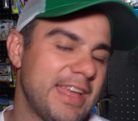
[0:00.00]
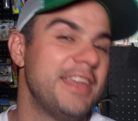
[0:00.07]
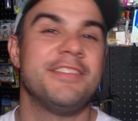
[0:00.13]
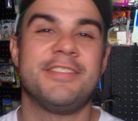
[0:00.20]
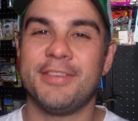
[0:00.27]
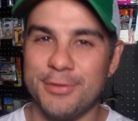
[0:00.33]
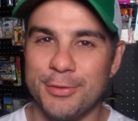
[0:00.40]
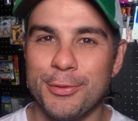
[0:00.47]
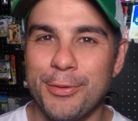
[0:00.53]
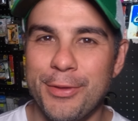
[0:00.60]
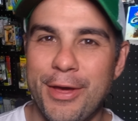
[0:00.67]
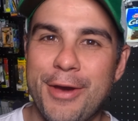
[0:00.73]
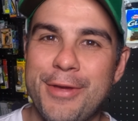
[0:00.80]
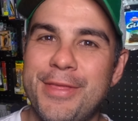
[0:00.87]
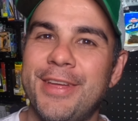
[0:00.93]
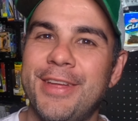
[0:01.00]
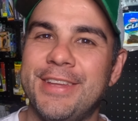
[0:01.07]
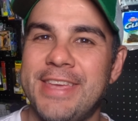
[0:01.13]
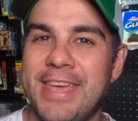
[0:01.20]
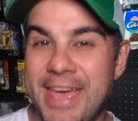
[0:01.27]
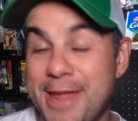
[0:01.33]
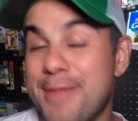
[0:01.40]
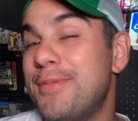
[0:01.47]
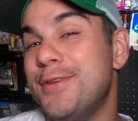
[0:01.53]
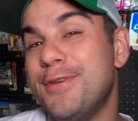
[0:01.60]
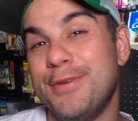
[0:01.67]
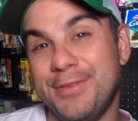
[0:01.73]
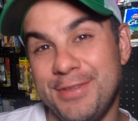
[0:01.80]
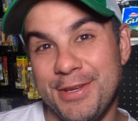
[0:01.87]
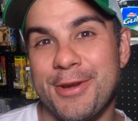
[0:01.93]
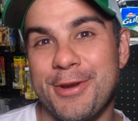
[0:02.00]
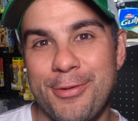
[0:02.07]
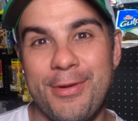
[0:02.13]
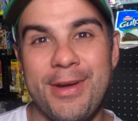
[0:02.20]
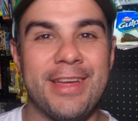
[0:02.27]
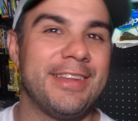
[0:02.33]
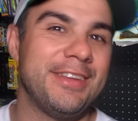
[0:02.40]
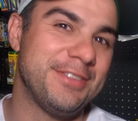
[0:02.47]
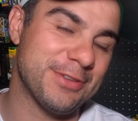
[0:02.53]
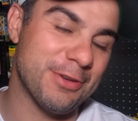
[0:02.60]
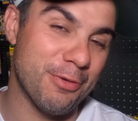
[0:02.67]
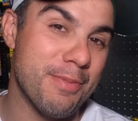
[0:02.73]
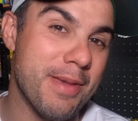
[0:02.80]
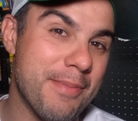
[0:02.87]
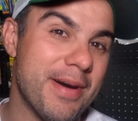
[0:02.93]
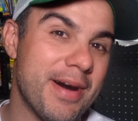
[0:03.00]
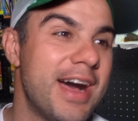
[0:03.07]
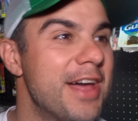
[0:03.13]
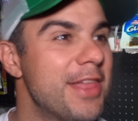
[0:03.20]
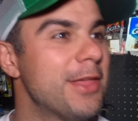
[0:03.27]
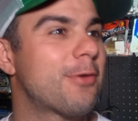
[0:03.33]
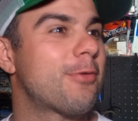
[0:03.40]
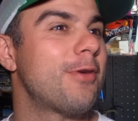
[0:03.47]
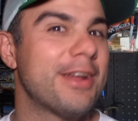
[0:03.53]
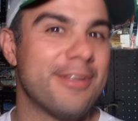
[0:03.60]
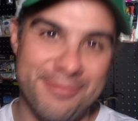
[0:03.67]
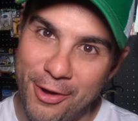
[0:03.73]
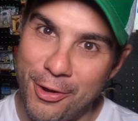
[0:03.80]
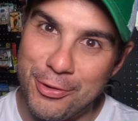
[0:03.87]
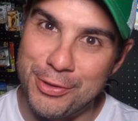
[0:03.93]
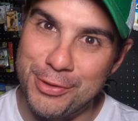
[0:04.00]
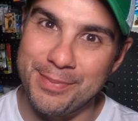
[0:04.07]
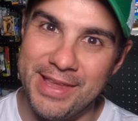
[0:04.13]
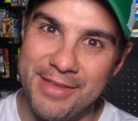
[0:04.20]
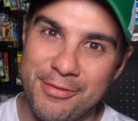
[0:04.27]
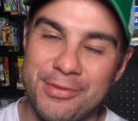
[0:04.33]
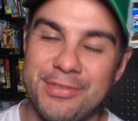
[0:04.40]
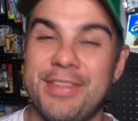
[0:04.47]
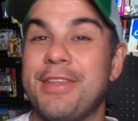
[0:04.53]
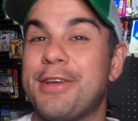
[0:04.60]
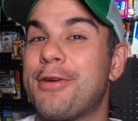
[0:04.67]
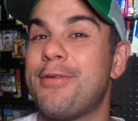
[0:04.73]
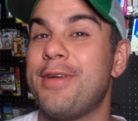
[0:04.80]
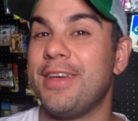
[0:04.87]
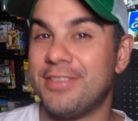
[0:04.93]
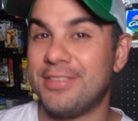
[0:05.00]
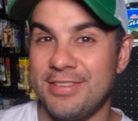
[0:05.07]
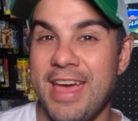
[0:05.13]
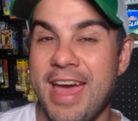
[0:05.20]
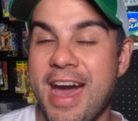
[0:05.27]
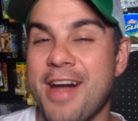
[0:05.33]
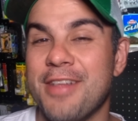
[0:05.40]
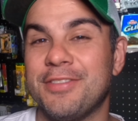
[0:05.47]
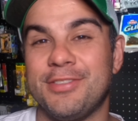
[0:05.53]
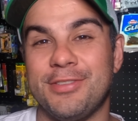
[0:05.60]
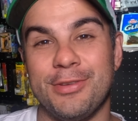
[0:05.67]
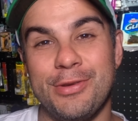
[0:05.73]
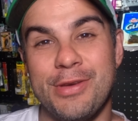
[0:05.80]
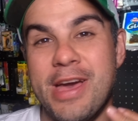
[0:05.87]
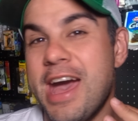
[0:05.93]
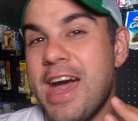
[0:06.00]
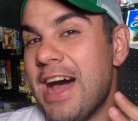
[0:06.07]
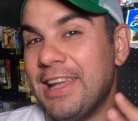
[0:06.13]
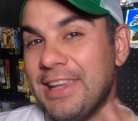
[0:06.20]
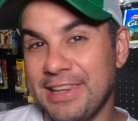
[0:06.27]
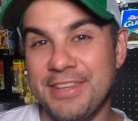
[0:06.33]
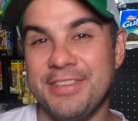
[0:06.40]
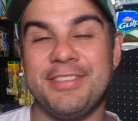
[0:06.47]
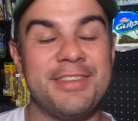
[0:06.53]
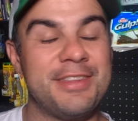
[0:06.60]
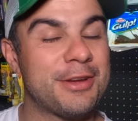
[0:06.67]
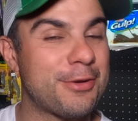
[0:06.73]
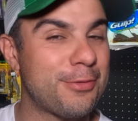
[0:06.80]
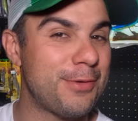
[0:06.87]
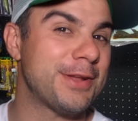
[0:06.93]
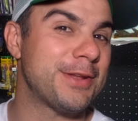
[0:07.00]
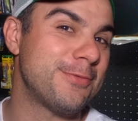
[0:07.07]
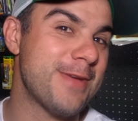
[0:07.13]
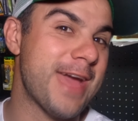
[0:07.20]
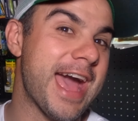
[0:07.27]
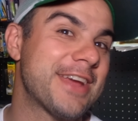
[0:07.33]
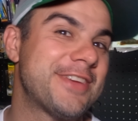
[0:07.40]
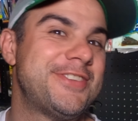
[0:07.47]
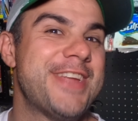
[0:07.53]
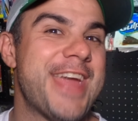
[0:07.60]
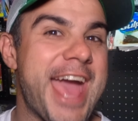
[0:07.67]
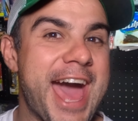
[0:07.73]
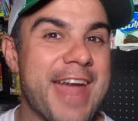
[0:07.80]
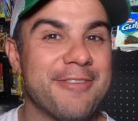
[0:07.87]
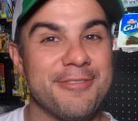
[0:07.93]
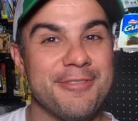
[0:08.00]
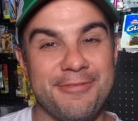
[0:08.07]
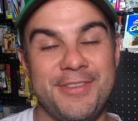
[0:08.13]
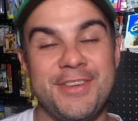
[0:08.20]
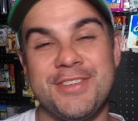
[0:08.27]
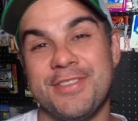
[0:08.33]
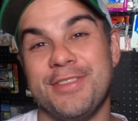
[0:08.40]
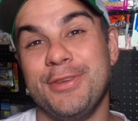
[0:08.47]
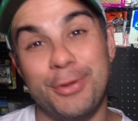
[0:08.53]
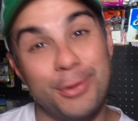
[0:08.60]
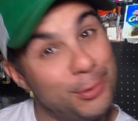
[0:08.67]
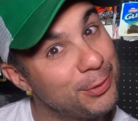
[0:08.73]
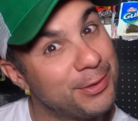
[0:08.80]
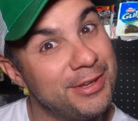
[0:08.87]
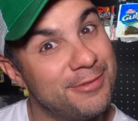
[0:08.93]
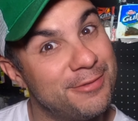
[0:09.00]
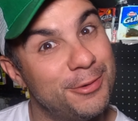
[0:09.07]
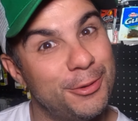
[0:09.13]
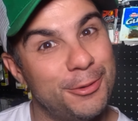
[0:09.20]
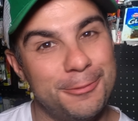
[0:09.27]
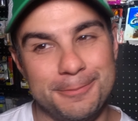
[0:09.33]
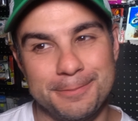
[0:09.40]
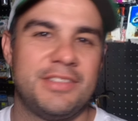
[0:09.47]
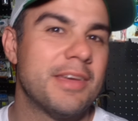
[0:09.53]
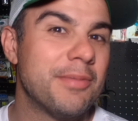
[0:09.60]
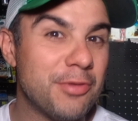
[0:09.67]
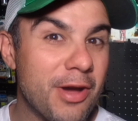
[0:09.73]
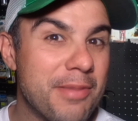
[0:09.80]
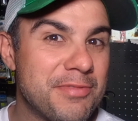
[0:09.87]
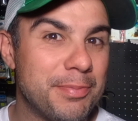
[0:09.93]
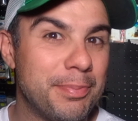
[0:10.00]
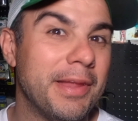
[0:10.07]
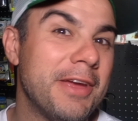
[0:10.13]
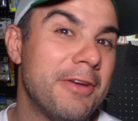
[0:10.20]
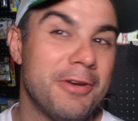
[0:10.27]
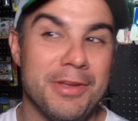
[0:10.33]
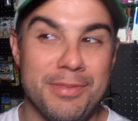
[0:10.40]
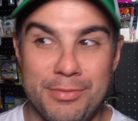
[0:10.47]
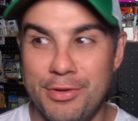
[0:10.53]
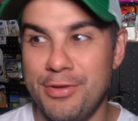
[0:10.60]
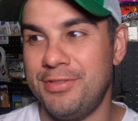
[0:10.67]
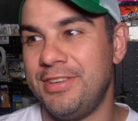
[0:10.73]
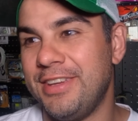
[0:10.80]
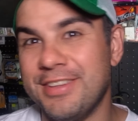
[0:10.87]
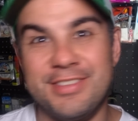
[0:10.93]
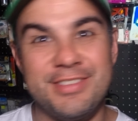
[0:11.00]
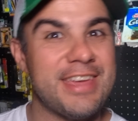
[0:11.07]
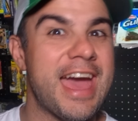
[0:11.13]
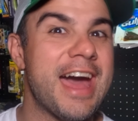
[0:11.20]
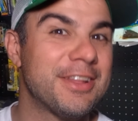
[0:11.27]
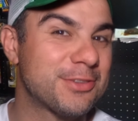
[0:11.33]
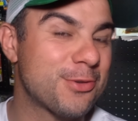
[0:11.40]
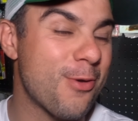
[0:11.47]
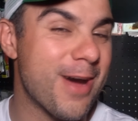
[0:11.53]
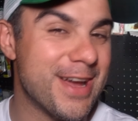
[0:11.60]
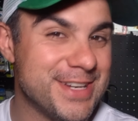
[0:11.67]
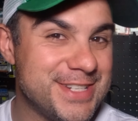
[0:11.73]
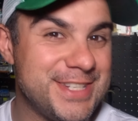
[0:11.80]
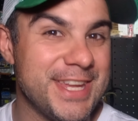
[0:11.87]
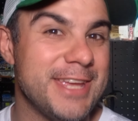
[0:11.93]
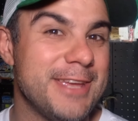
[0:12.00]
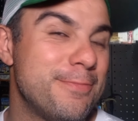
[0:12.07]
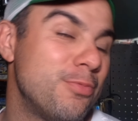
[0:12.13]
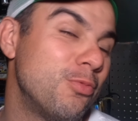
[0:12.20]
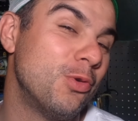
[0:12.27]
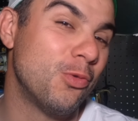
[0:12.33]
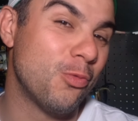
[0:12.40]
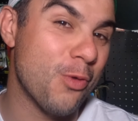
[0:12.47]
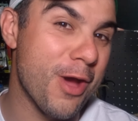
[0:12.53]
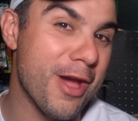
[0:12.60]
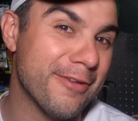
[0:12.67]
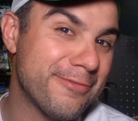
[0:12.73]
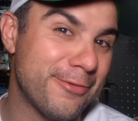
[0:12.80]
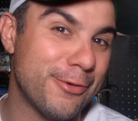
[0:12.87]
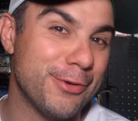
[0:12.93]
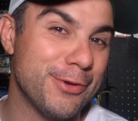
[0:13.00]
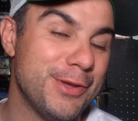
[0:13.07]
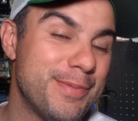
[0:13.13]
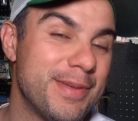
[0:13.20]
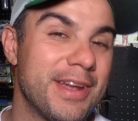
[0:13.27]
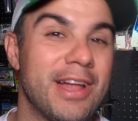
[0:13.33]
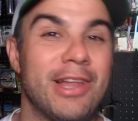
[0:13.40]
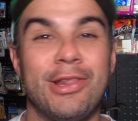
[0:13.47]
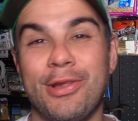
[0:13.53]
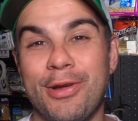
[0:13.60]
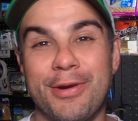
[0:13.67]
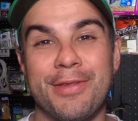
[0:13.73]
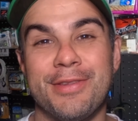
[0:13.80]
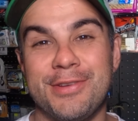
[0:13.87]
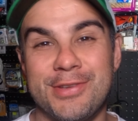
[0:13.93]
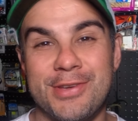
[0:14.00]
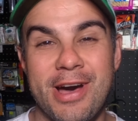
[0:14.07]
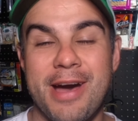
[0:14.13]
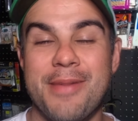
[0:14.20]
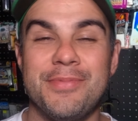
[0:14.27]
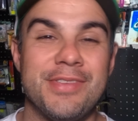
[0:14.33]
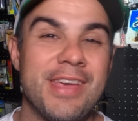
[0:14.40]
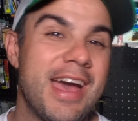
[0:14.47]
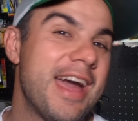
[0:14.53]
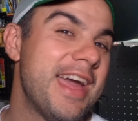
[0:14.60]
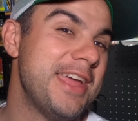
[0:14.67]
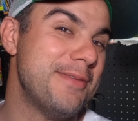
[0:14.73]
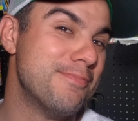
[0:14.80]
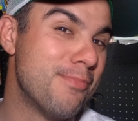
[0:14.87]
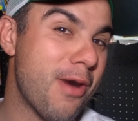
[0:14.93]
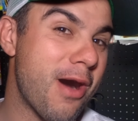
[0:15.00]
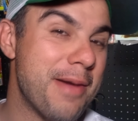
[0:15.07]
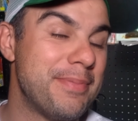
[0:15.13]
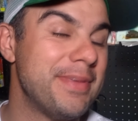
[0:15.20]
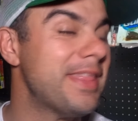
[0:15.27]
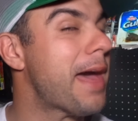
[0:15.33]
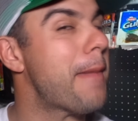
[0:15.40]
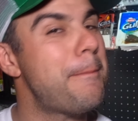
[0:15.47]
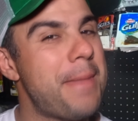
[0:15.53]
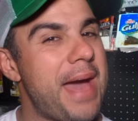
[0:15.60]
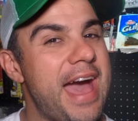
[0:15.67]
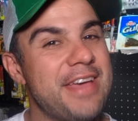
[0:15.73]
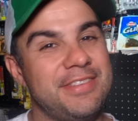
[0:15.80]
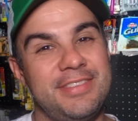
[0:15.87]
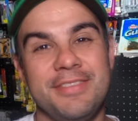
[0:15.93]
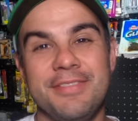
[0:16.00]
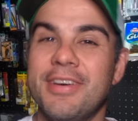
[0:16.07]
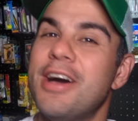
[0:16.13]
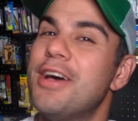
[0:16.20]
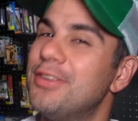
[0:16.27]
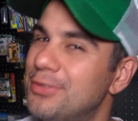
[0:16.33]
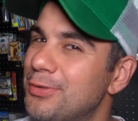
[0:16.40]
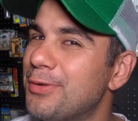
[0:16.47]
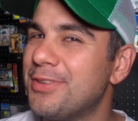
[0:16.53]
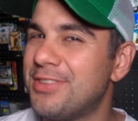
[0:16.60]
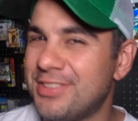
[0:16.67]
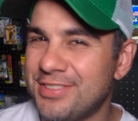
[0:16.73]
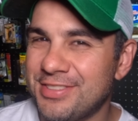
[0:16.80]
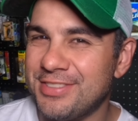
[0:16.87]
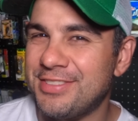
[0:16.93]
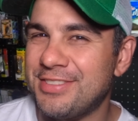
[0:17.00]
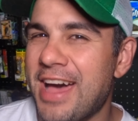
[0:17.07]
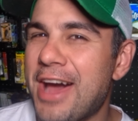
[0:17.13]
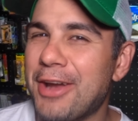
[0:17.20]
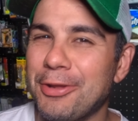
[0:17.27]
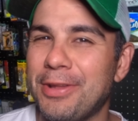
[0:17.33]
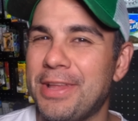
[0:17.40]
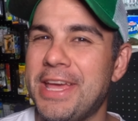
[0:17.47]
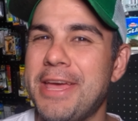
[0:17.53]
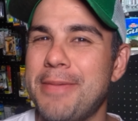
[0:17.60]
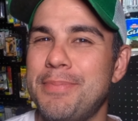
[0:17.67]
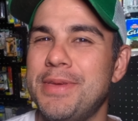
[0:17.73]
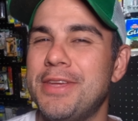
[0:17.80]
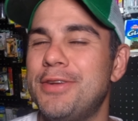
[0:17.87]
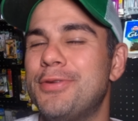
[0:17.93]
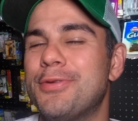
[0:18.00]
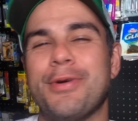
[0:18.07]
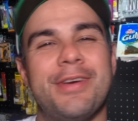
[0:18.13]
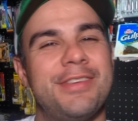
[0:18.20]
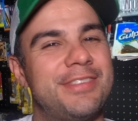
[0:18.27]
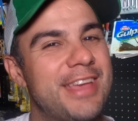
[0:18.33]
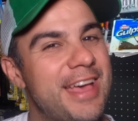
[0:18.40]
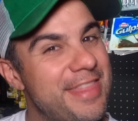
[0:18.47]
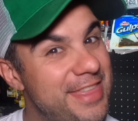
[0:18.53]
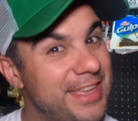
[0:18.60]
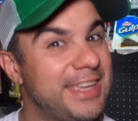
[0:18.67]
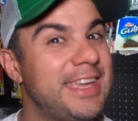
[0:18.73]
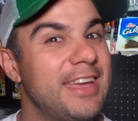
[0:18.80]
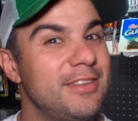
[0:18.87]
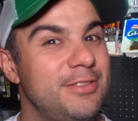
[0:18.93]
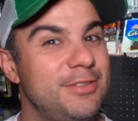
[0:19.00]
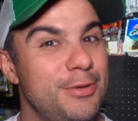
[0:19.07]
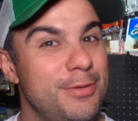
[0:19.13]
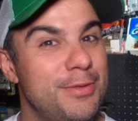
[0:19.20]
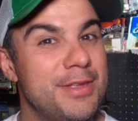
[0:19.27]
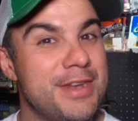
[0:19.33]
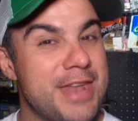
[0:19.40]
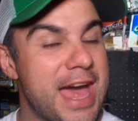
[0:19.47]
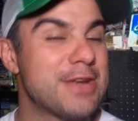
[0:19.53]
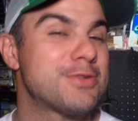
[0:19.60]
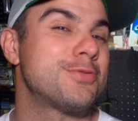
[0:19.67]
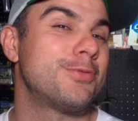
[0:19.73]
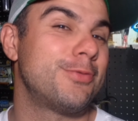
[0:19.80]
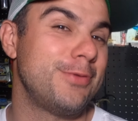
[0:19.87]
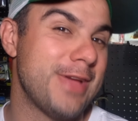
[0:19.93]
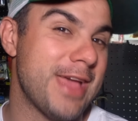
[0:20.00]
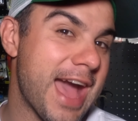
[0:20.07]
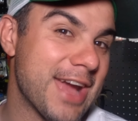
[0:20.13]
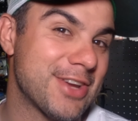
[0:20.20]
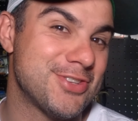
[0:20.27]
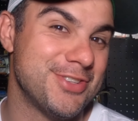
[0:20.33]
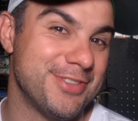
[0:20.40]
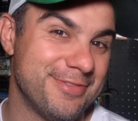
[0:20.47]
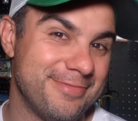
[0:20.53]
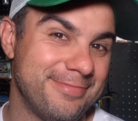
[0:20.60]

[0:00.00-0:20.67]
It is a tool though that can be used incorrectly, so remember the correct volume levels and the correct sounds to elicit the correct reaction out of a fish that you're looking for. Sometimes blaring music and sounds quite deep will work for you, but a lot of the times it might be that passive, sort of subtle ambient noise that gets you the natural reaction.